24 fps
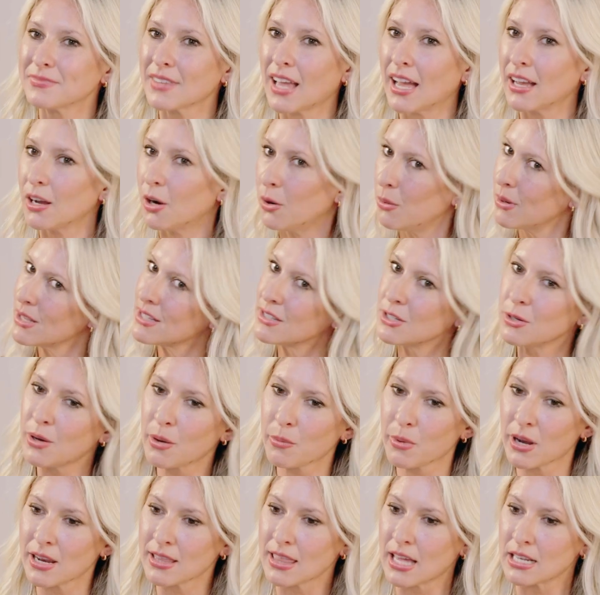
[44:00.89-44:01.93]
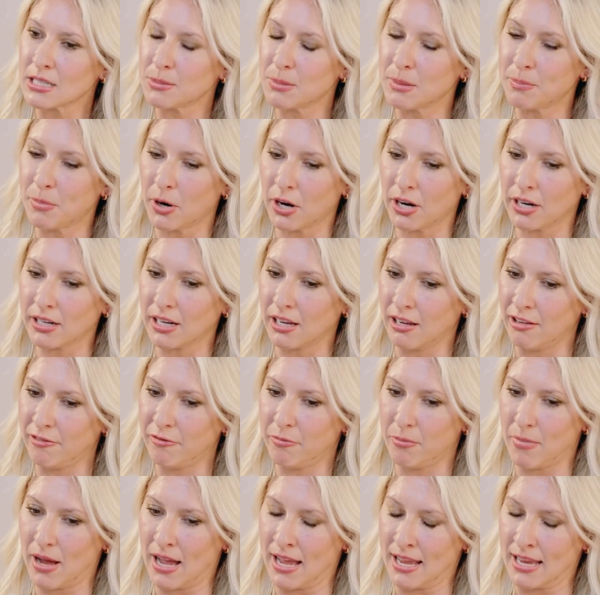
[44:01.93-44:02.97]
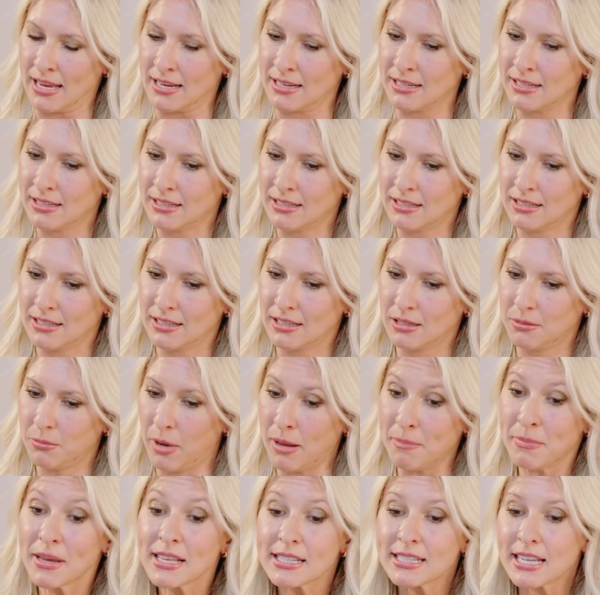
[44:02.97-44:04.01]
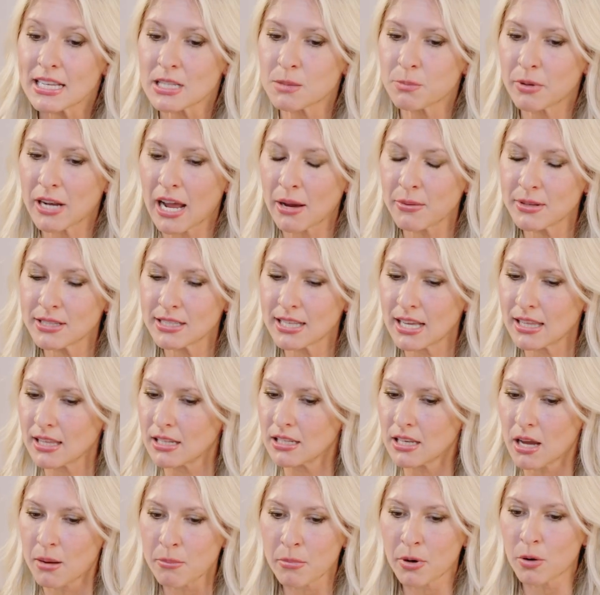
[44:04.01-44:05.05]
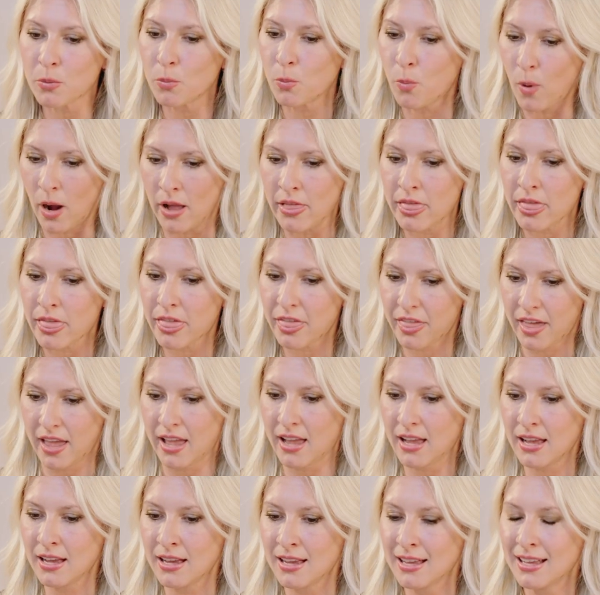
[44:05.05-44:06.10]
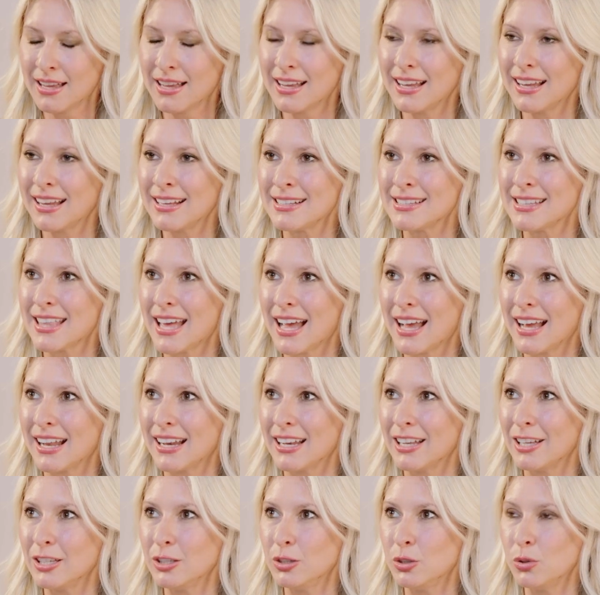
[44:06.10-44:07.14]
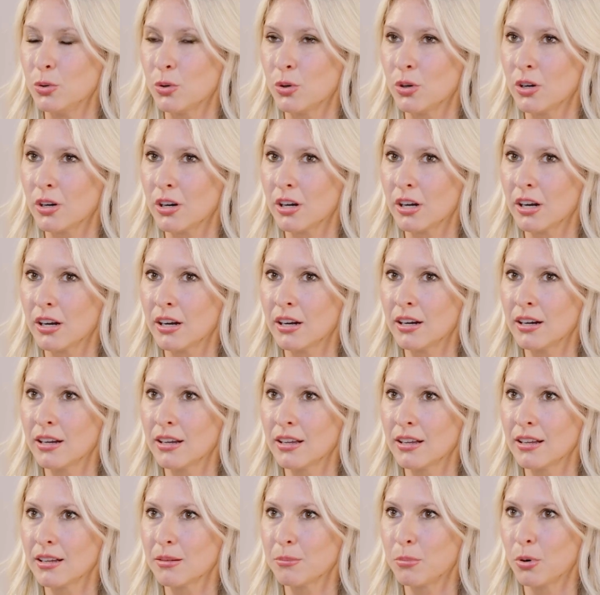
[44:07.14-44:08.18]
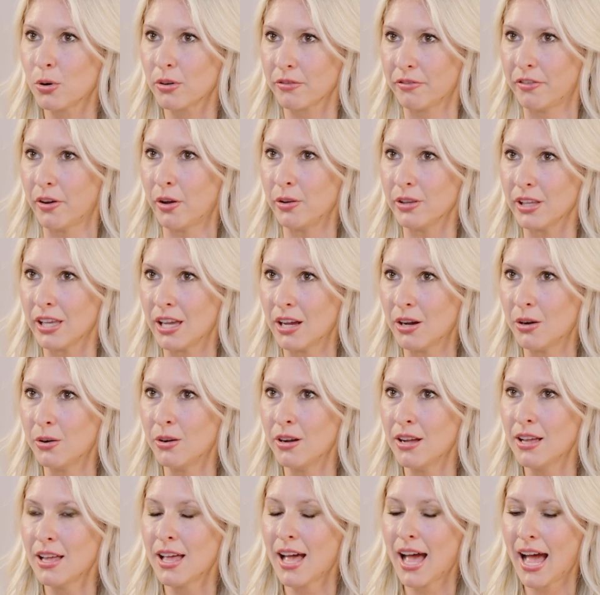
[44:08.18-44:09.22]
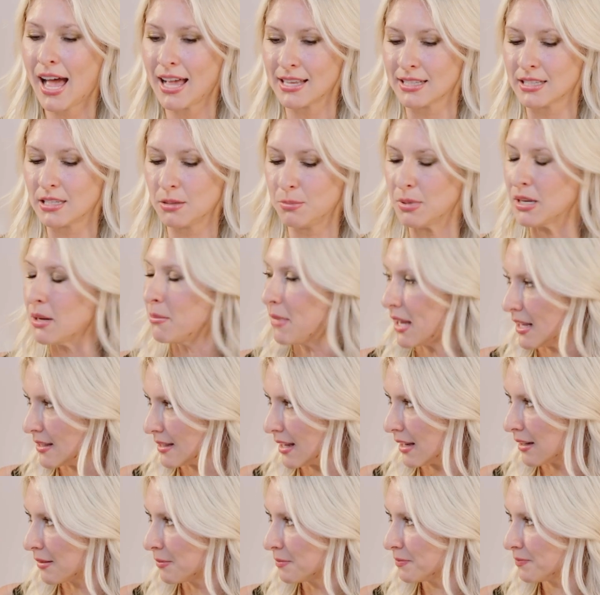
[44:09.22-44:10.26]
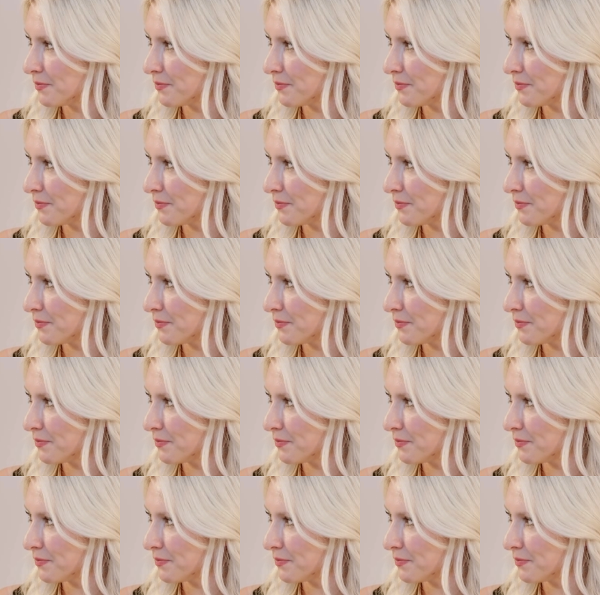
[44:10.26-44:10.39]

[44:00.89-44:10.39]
I always knew I wanted that to be part of my business. But I would say the number one thing is that your portfolio has to be amazing.